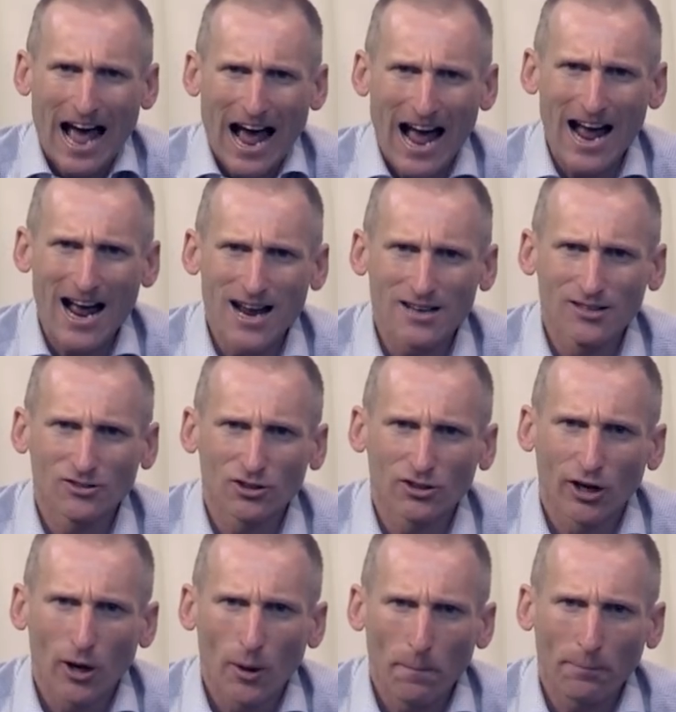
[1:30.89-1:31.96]
And
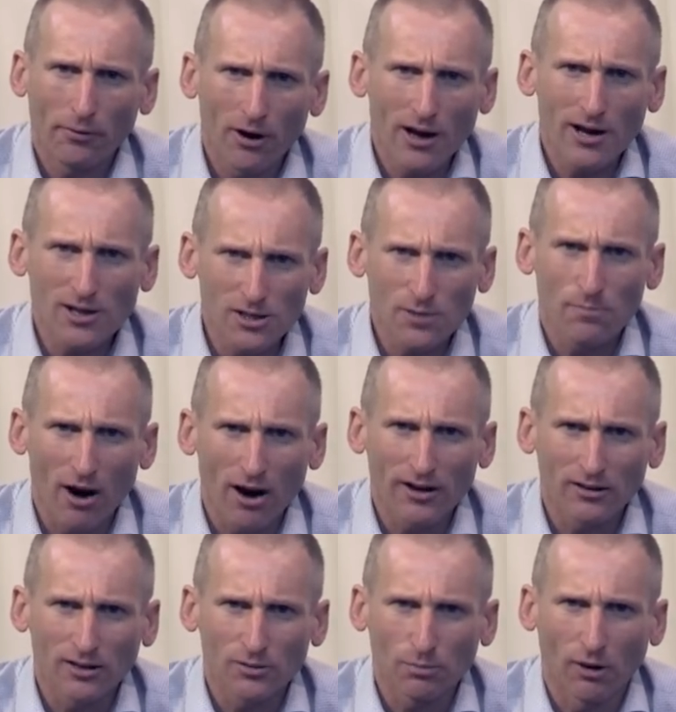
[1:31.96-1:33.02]
prior to
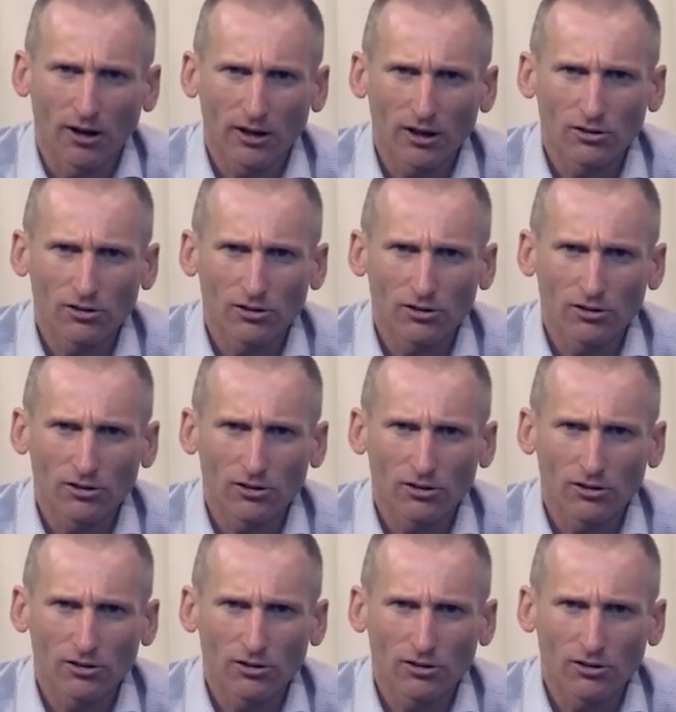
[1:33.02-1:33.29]
buying this bike,